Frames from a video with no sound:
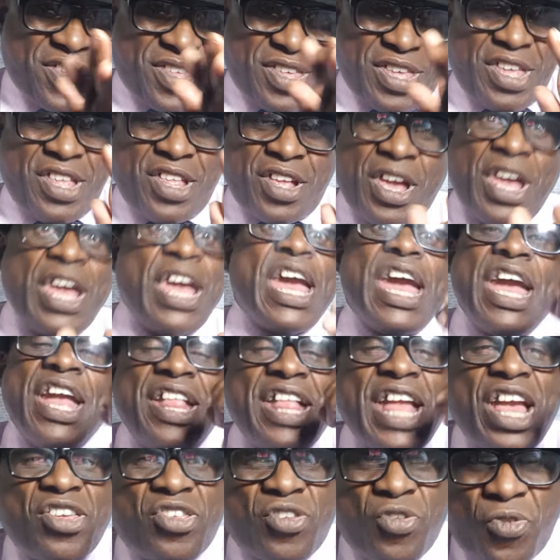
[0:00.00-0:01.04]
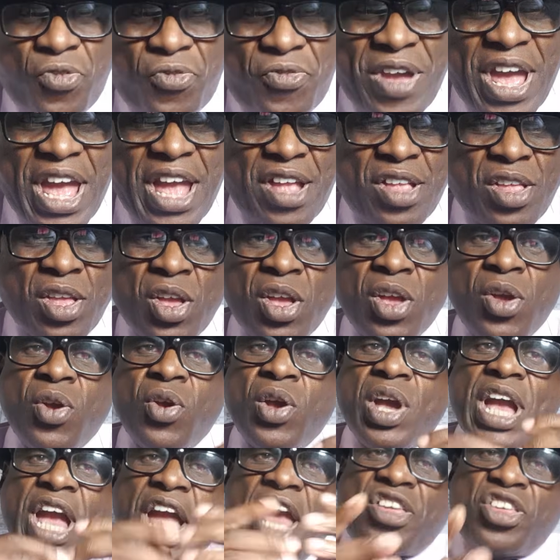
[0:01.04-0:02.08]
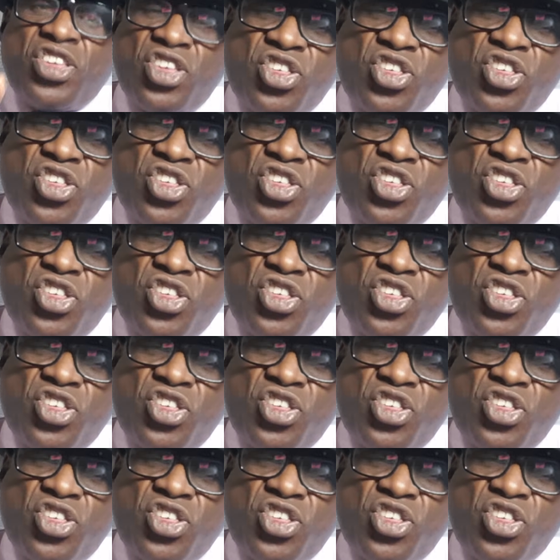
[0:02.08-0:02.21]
you know, in actual fact, as he